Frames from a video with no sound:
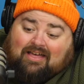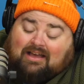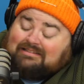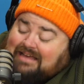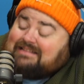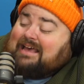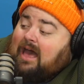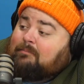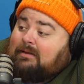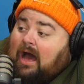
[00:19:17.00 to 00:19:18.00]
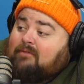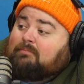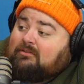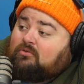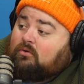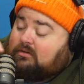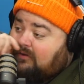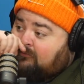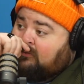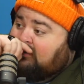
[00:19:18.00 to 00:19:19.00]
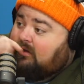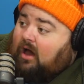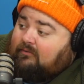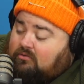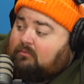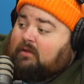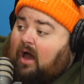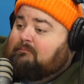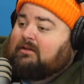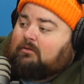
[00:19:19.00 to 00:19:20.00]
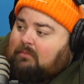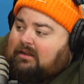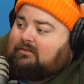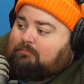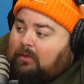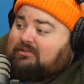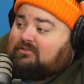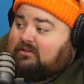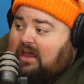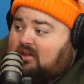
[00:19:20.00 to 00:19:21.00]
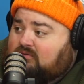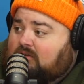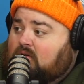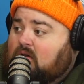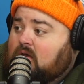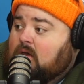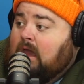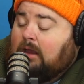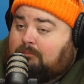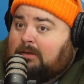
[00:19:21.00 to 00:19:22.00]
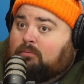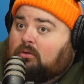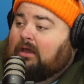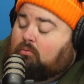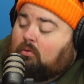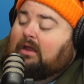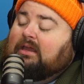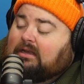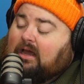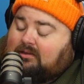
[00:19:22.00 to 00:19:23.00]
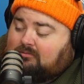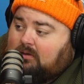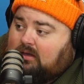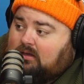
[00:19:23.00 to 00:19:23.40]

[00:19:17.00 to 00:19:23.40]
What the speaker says: Because that's happened. I've been to many places in Nashville, and people like recognize me.